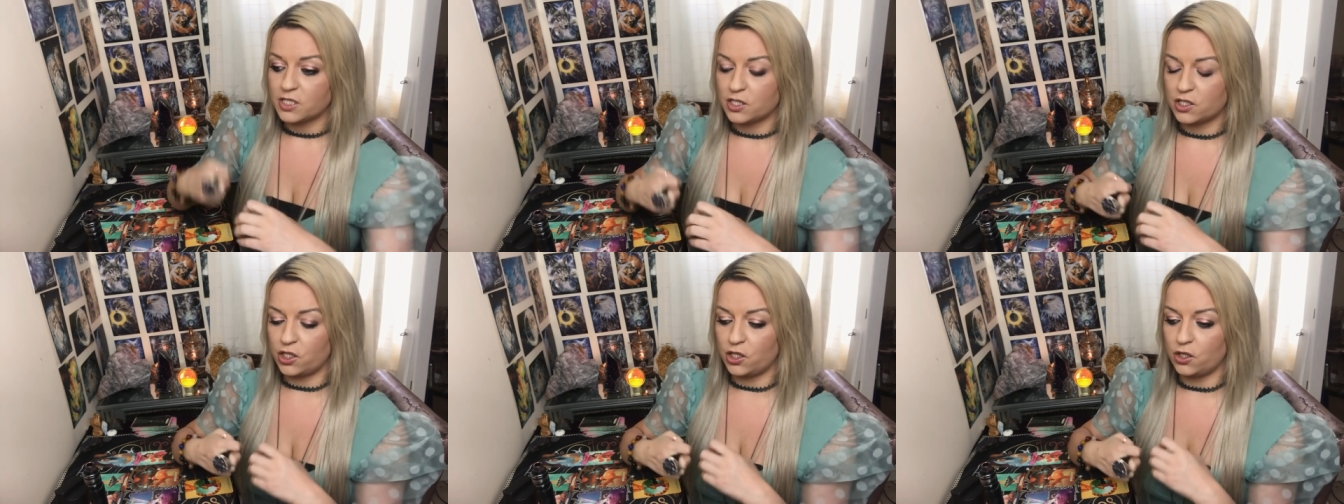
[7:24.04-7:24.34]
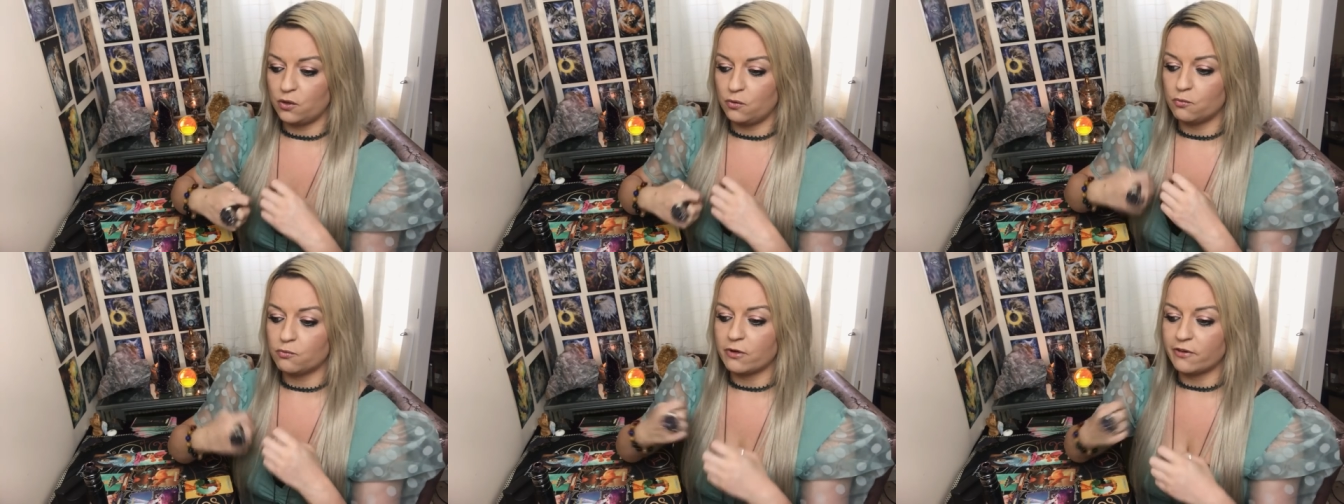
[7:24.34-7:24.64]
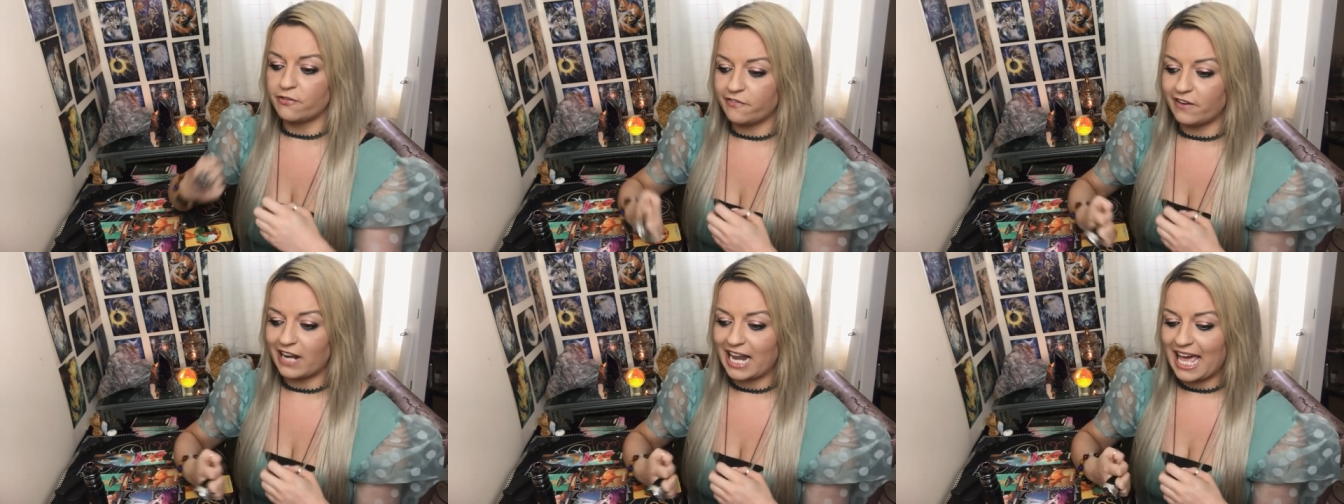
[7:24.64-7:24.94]
to
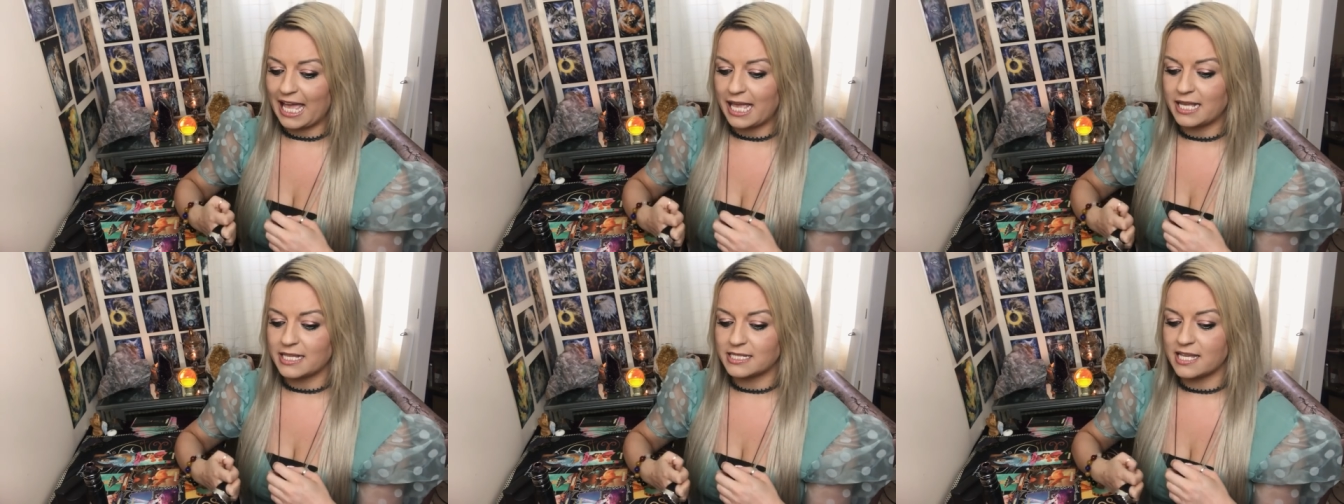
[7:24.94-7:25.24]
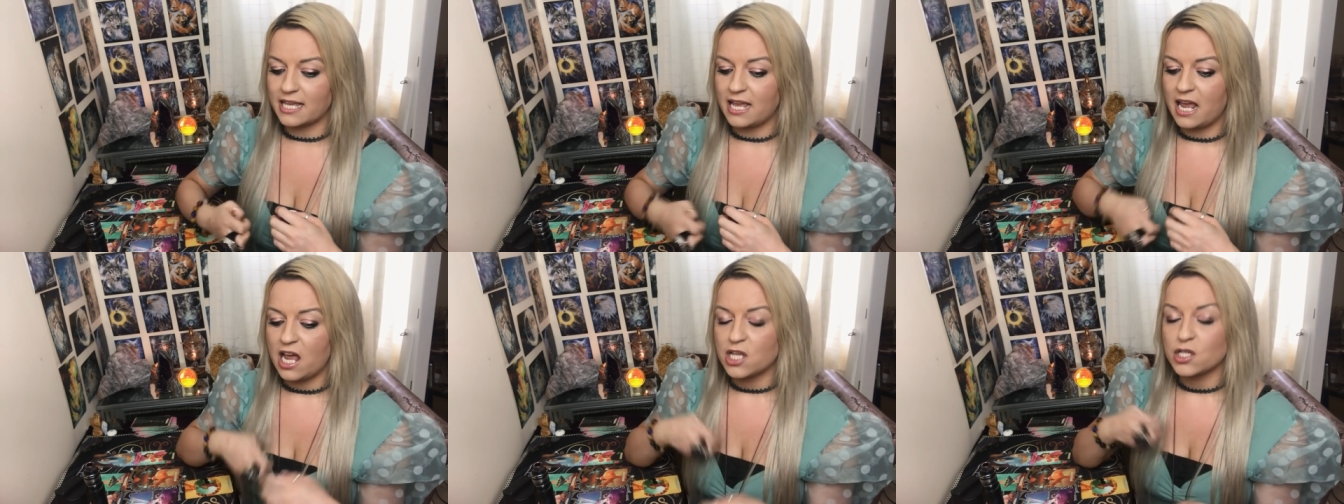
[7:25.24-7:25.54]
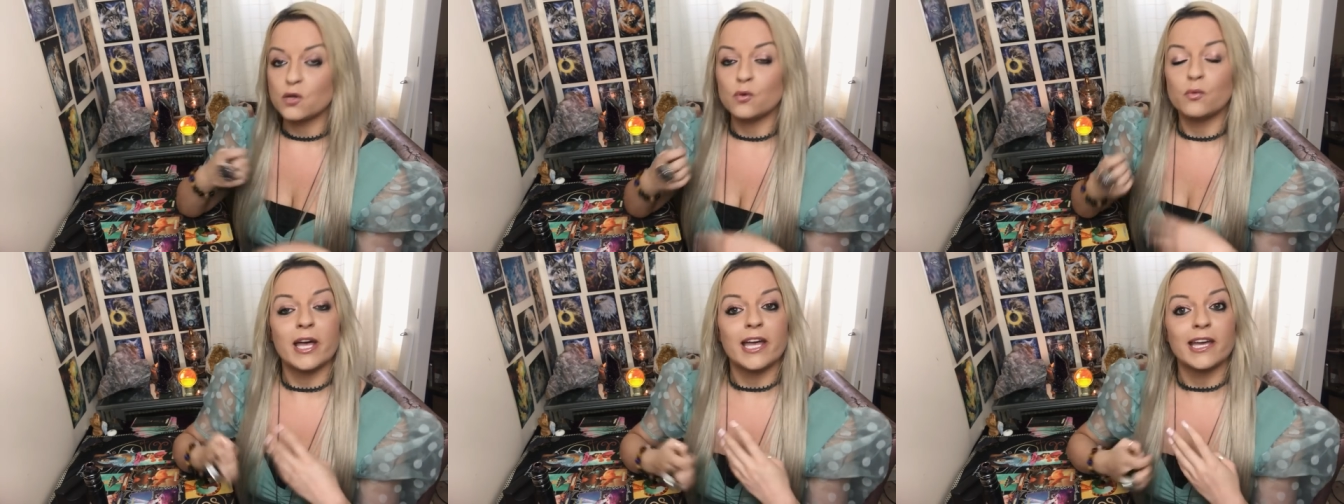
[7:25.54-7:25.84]
reflect
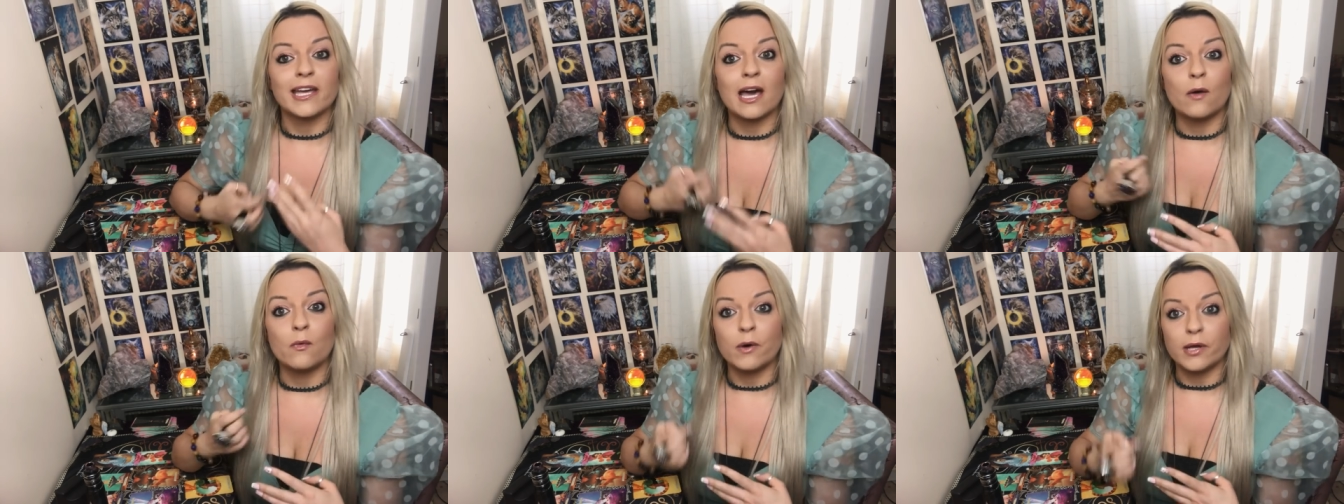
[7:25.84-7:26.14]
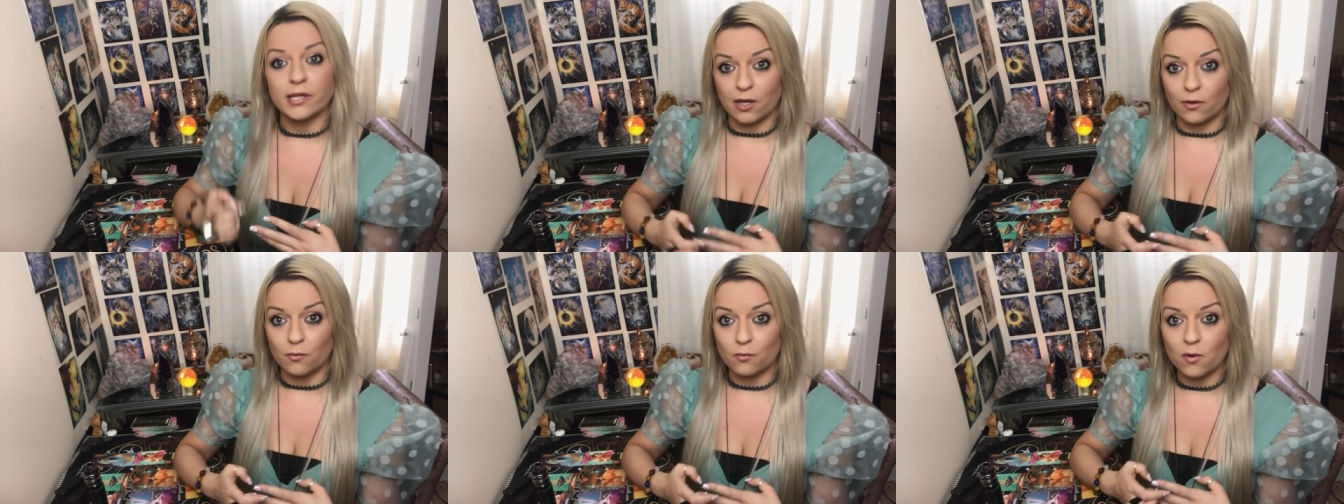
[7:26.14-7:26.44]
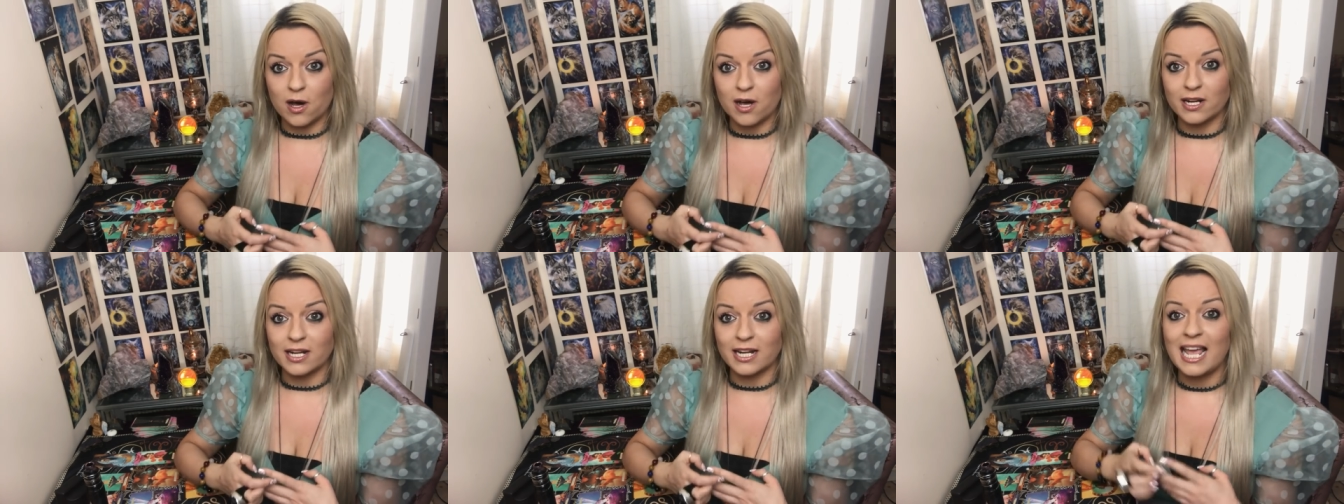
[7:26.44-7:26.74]
to work out what they
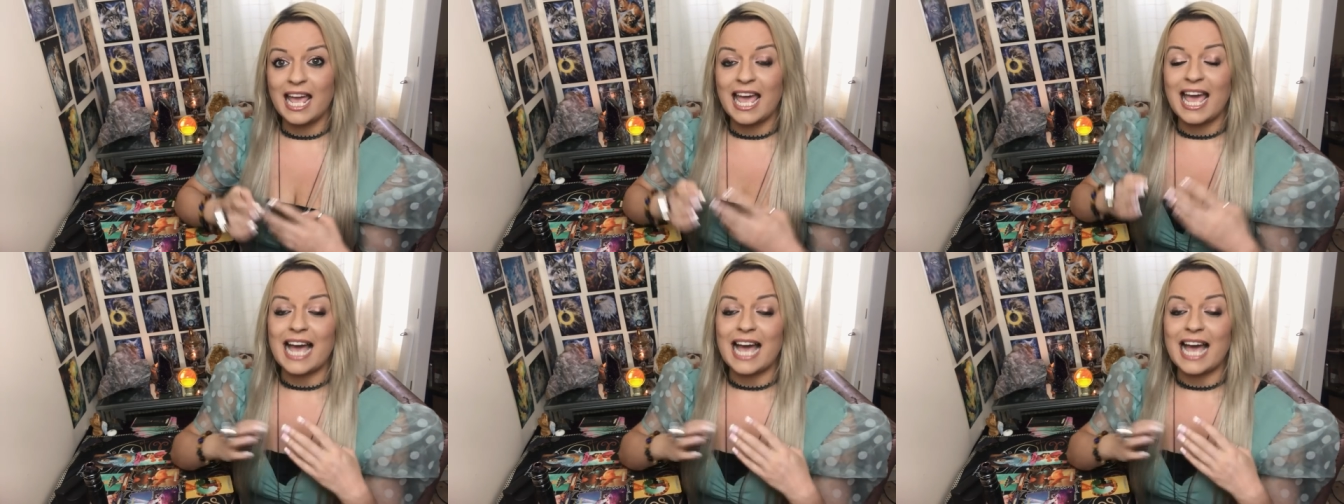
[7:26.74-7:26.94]
want